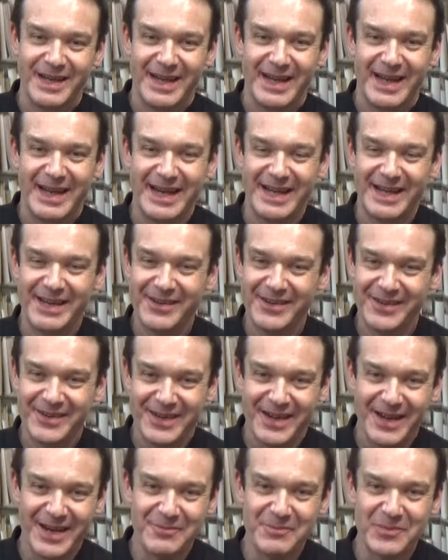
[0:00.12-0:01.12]
Hello,
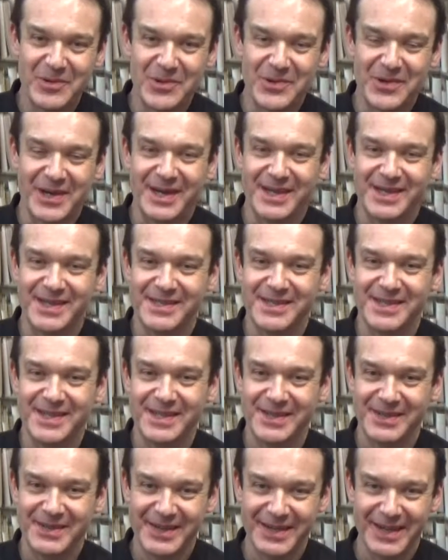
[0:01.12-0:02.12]
I'm Paul
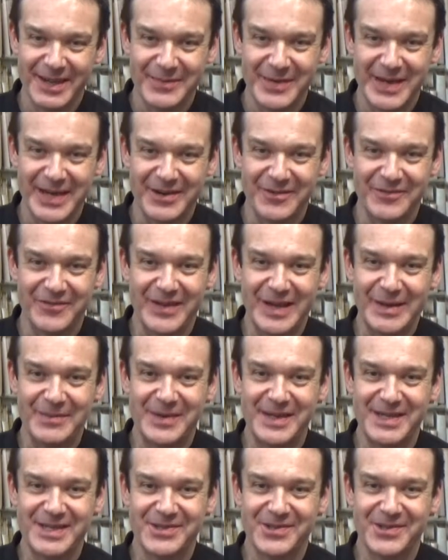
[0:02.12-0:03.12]
Carter and I'm here at
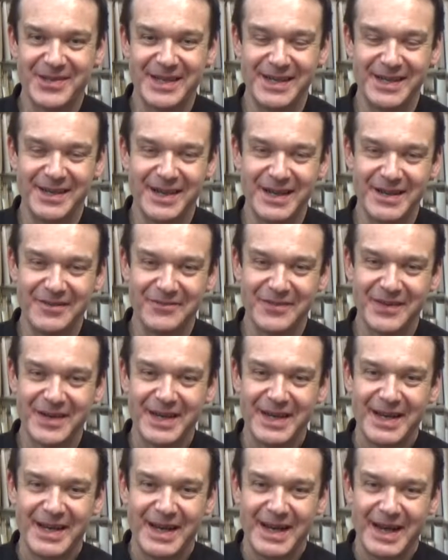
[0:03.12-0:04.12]
Family Tree Live.
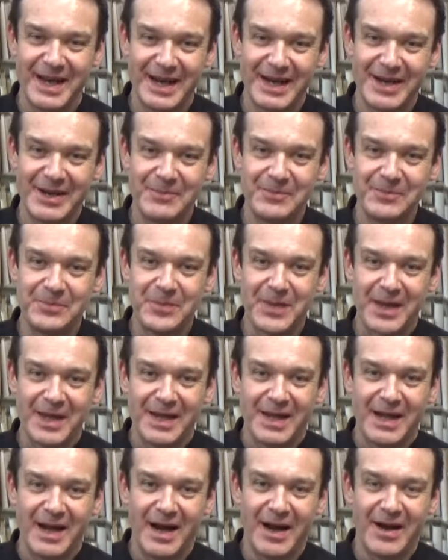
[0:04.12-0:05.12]

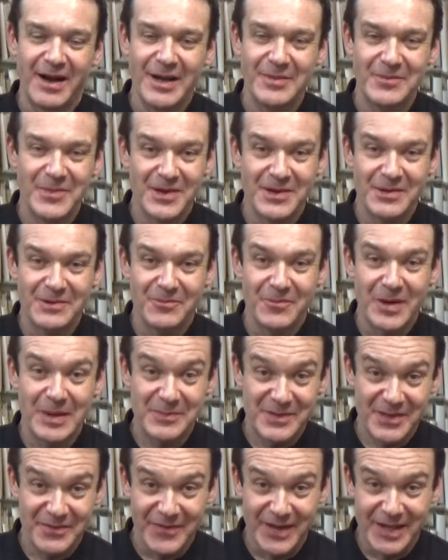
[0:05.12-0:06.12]
I'm a web
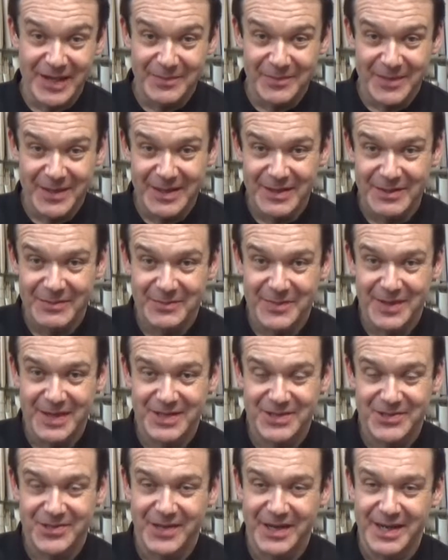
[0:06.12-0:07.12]
developer by
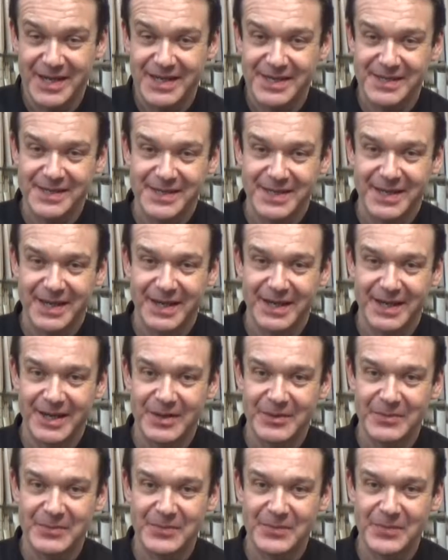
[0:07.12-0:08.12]
trade.
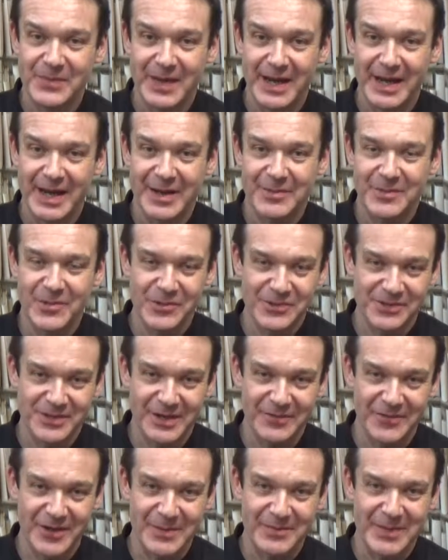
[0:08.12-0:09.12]
I'm
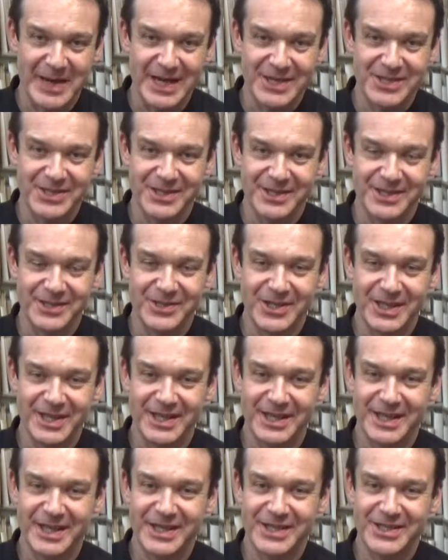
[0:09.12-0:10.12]
also a very passionate
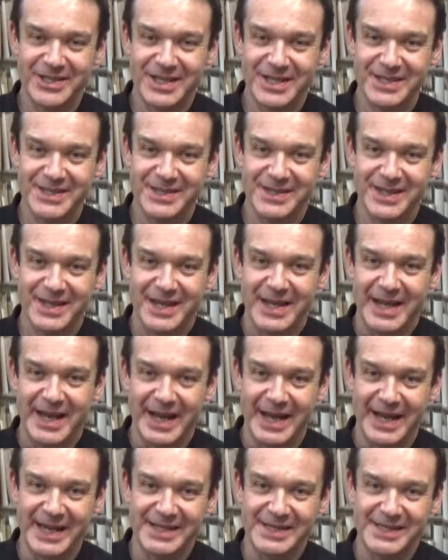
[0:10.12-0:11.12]
genealogist,
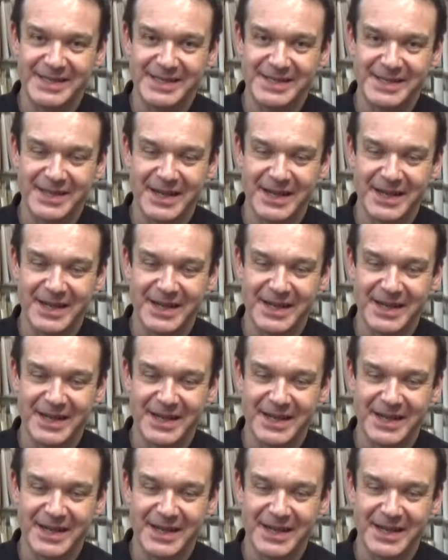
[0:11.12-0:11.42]
and